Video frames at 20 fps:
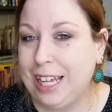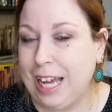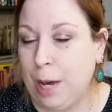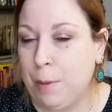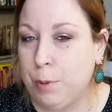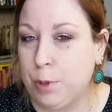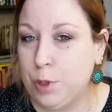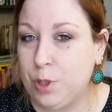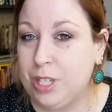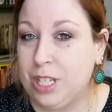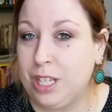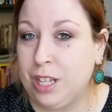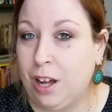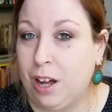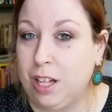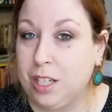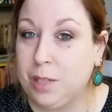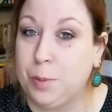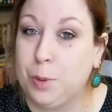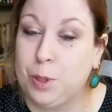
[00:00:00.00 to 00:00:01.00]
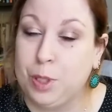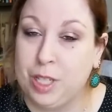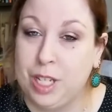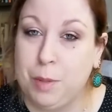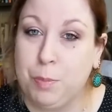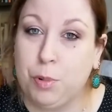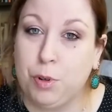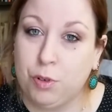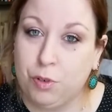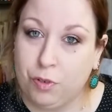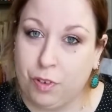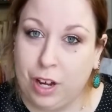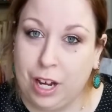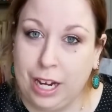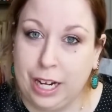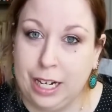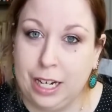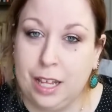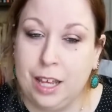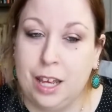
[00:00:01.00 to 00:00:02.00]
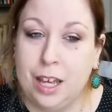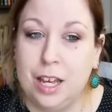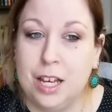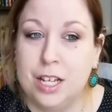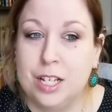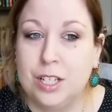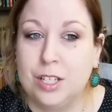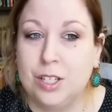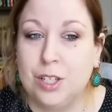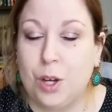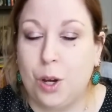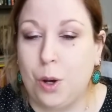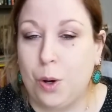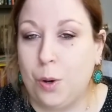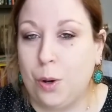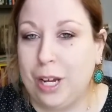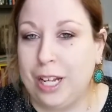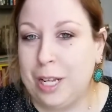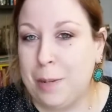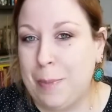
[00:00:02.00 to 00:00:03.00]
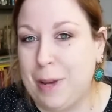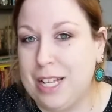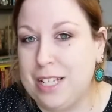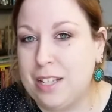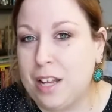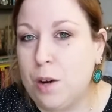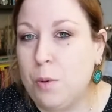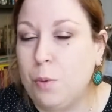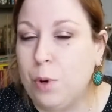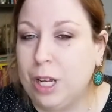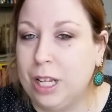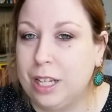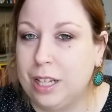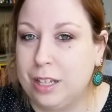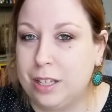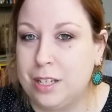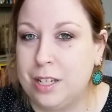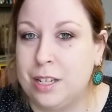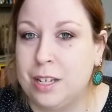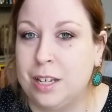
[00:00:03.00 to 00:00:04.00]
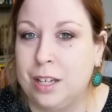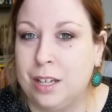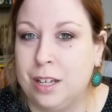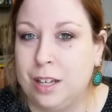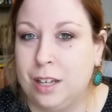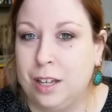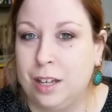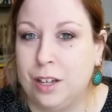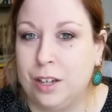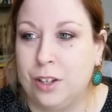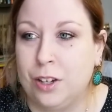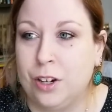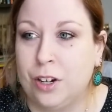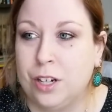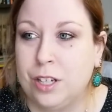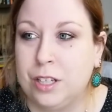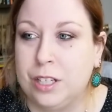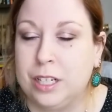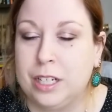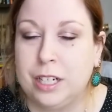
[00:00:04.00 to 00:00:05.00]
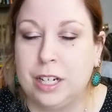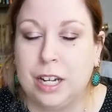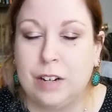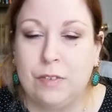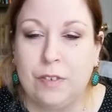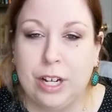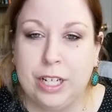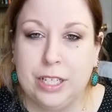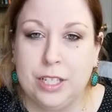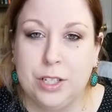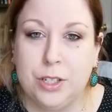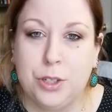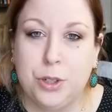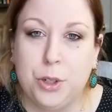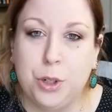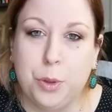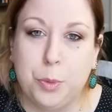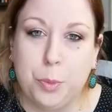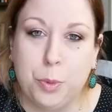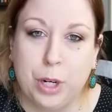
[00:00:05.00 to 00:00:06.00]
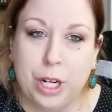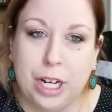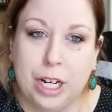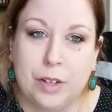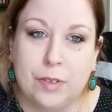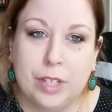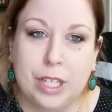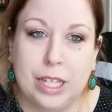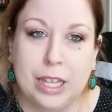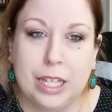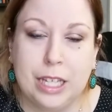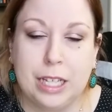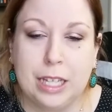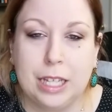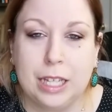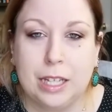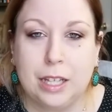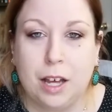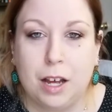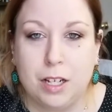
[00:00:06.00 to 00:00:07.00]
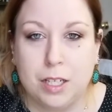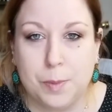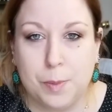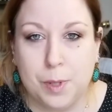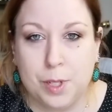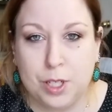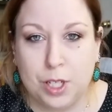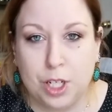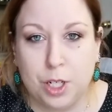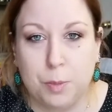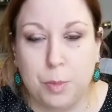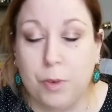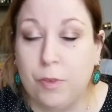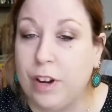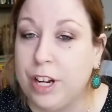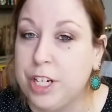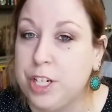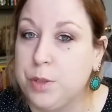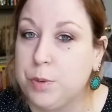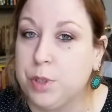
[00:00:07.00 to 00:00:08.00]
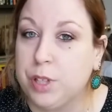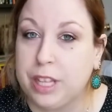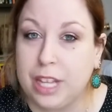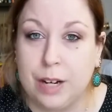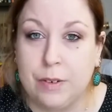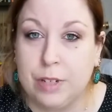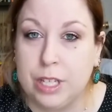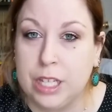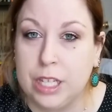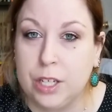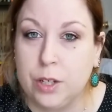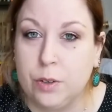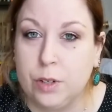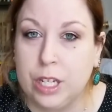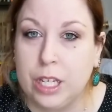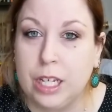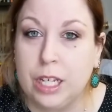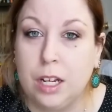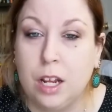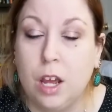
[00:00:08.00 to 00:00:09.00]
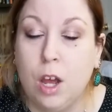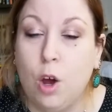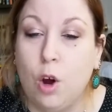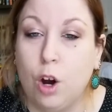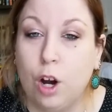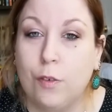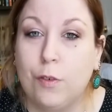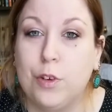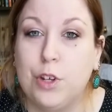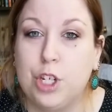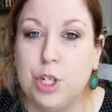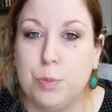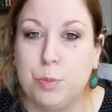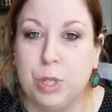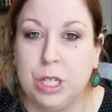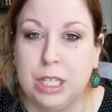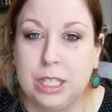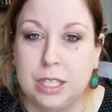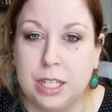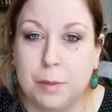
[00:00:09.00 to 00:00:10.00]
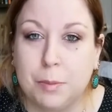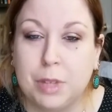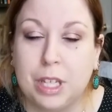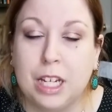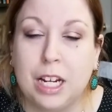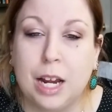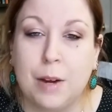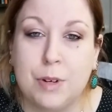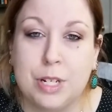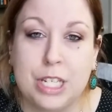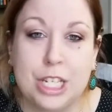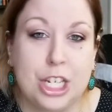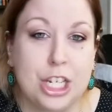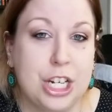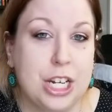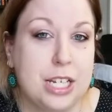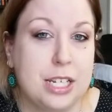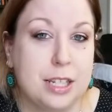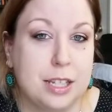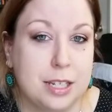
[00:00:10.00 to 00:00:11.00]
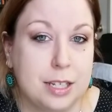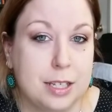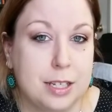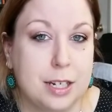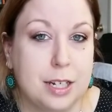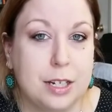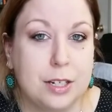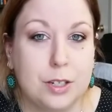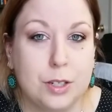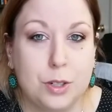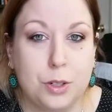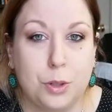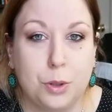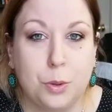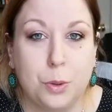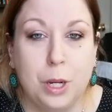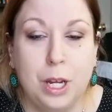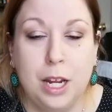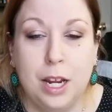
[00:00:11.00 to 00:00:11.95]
apple juice that the hospital did provide. So it depends on what your clinic advises you to bring. If they think that the hospital is going to provide you with everything you need, or if you should bring something, I would suggest listening to